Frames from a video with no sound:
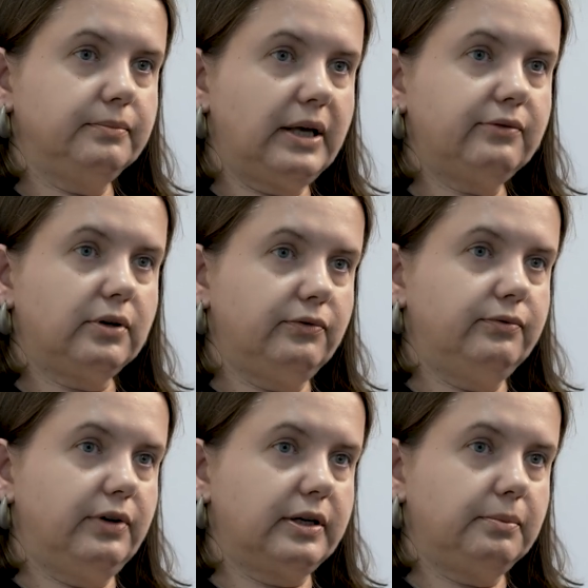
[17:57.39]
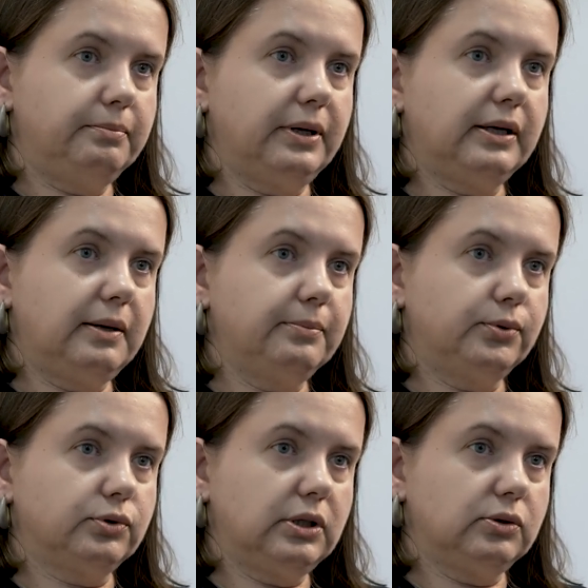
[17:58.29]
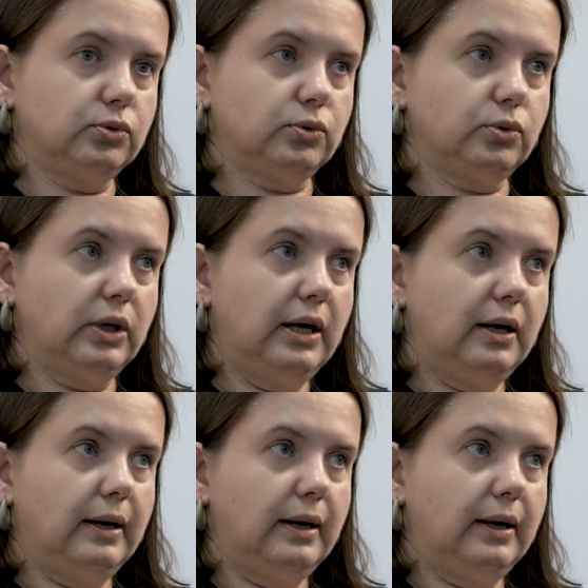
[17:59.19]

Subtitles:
have a very big input into